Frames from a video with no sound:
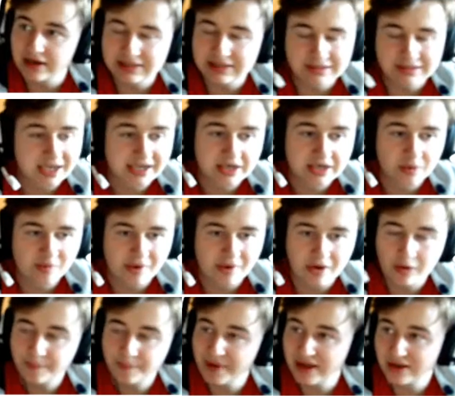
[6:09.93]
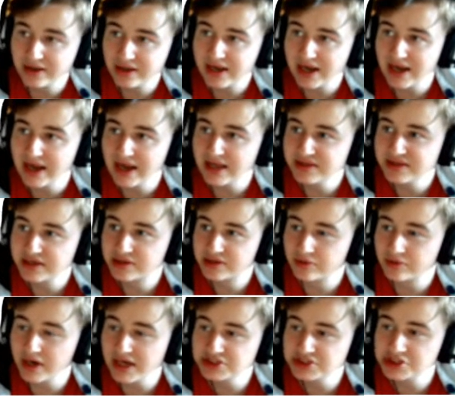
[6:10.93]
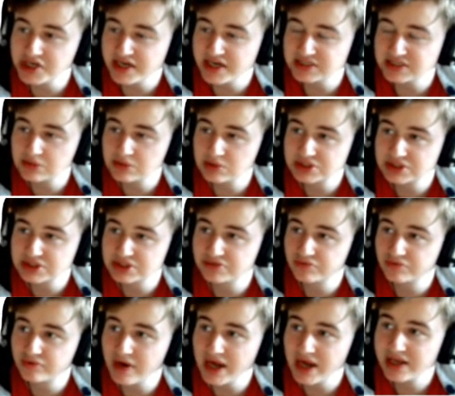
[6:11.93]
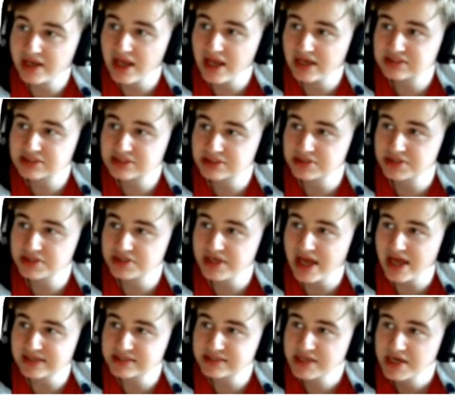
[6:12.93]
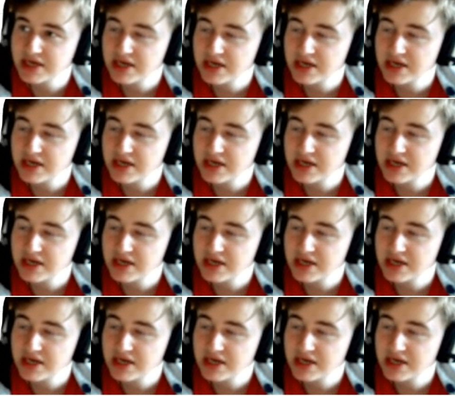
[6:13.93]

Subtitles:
Like, Opelka had a great chance. He was right next to the net.